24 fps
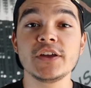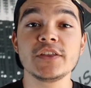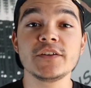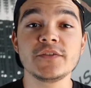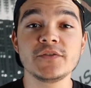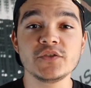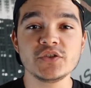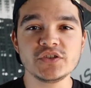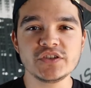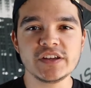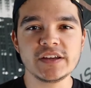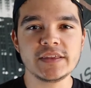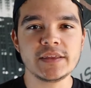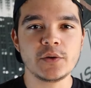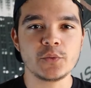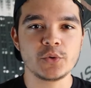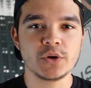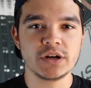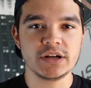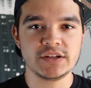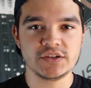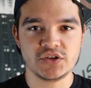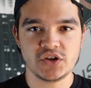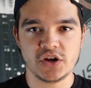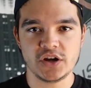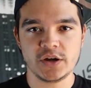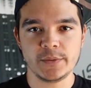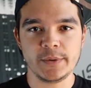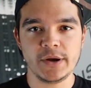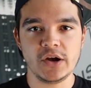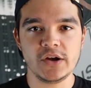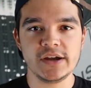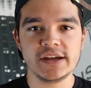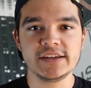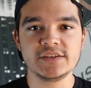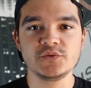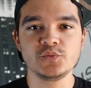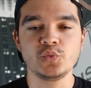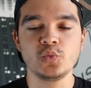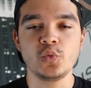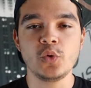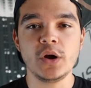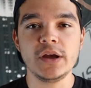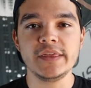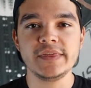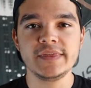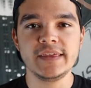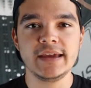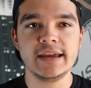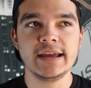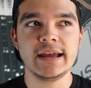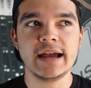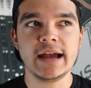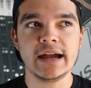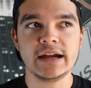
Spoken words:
the first thing that we're going to talk about is what they